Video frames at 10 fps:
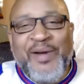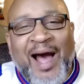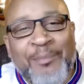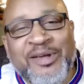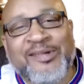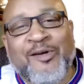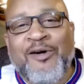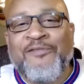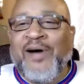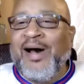I'm just
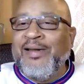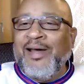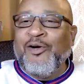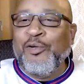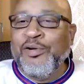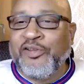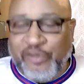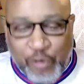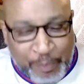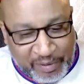going to find out who the
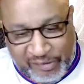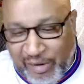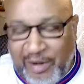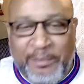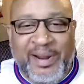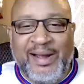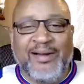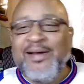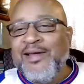troopers are, man.